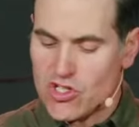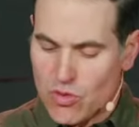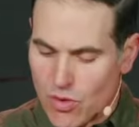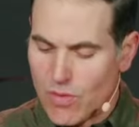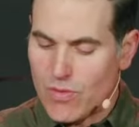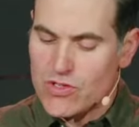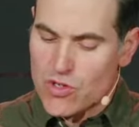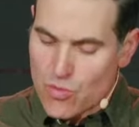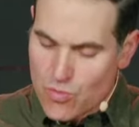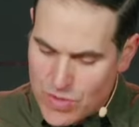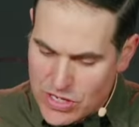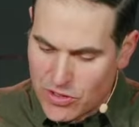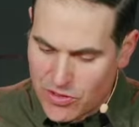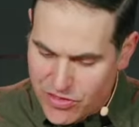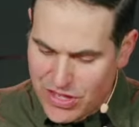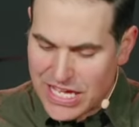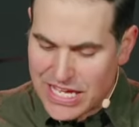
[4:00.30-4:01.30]
so it was a
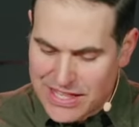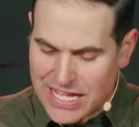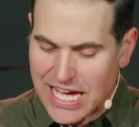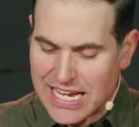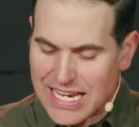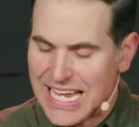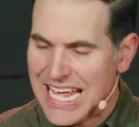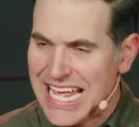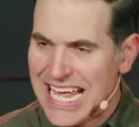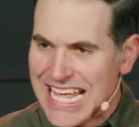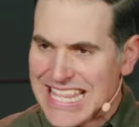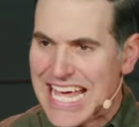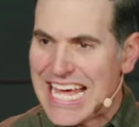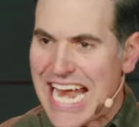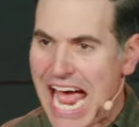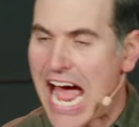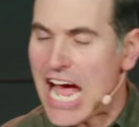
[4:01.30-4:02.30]
real thing that,
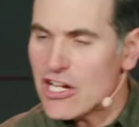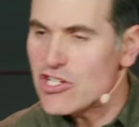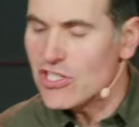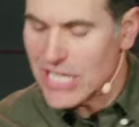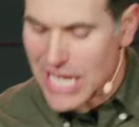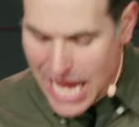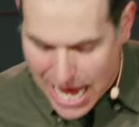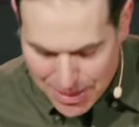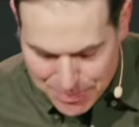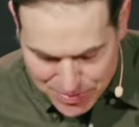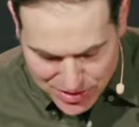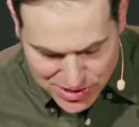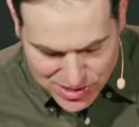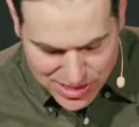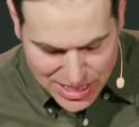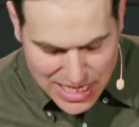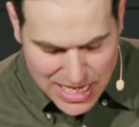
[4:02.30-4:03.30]
that actually
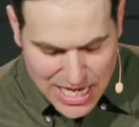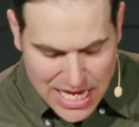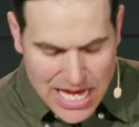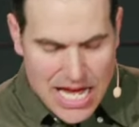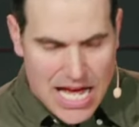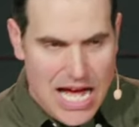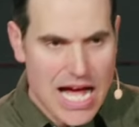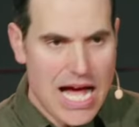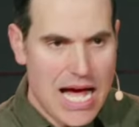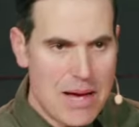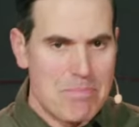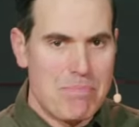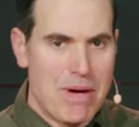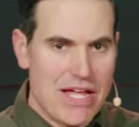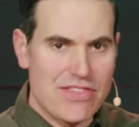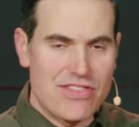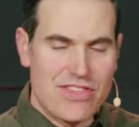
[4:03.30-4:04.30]
happened. Uh,
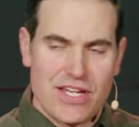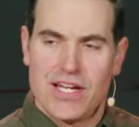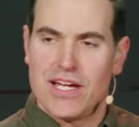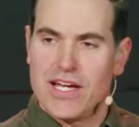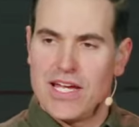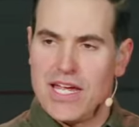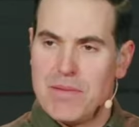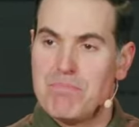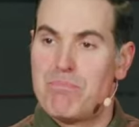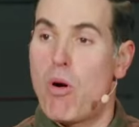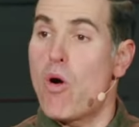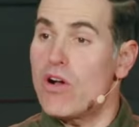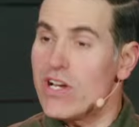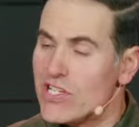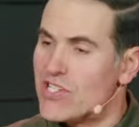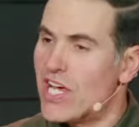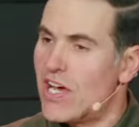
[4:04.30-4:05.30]
but the
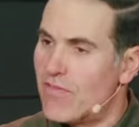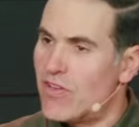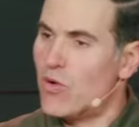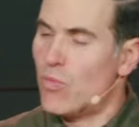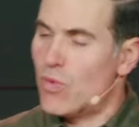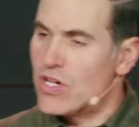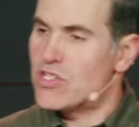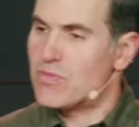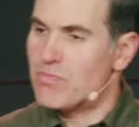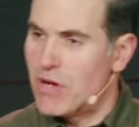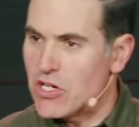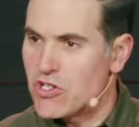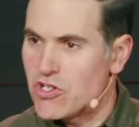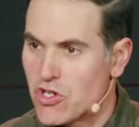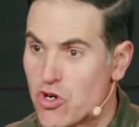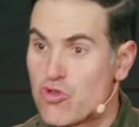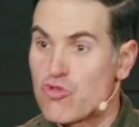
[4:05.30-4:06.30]
importance of it was
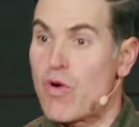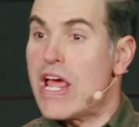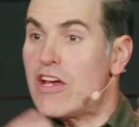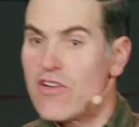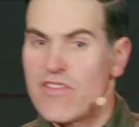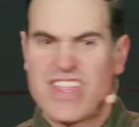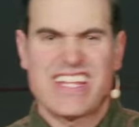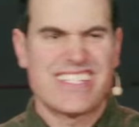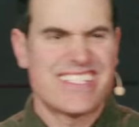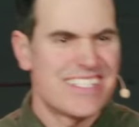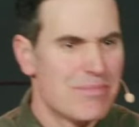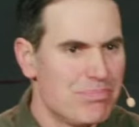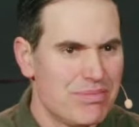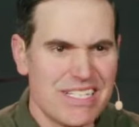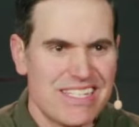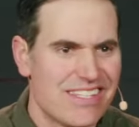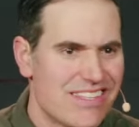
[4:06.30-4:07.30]
much greater than
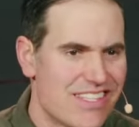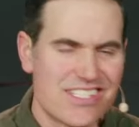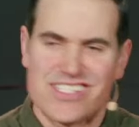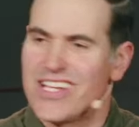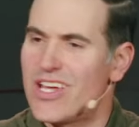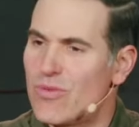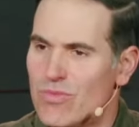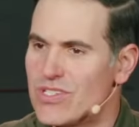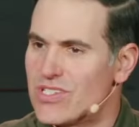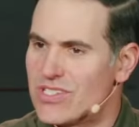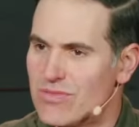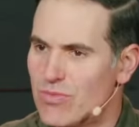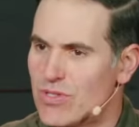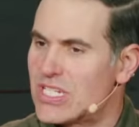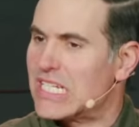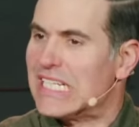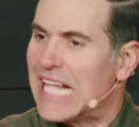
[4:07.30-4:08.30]
simply that the sun was,
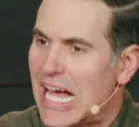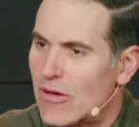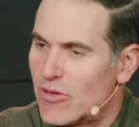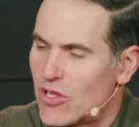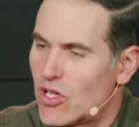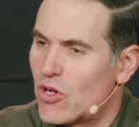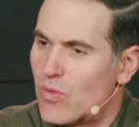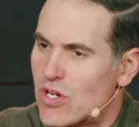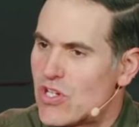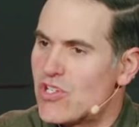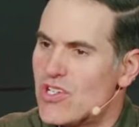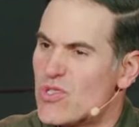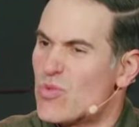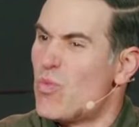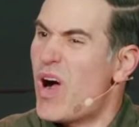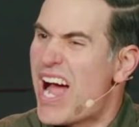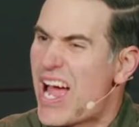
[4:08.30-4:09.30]
was clouded. The question
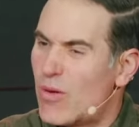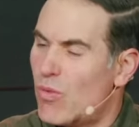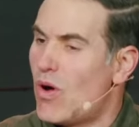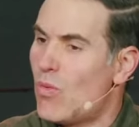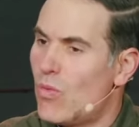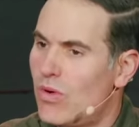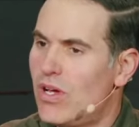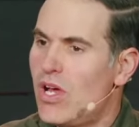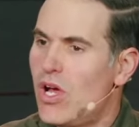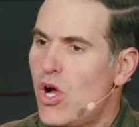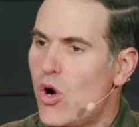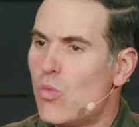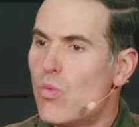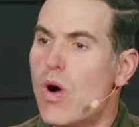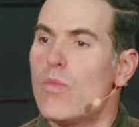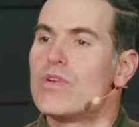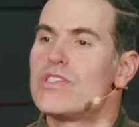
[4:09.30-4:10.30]
is why? What,
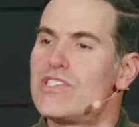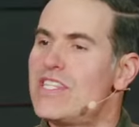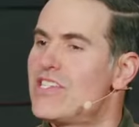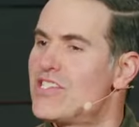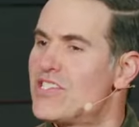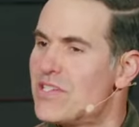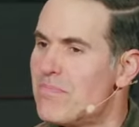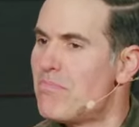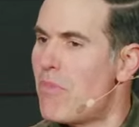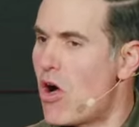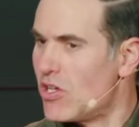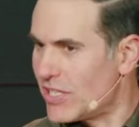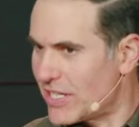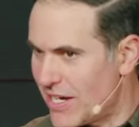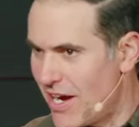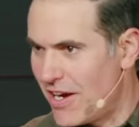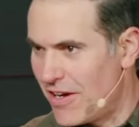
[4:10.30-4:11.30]
what was this
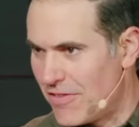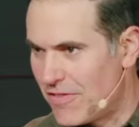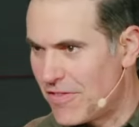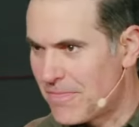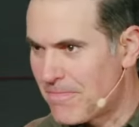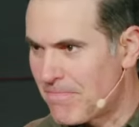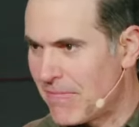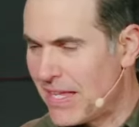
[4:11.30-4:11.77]
symbolic of?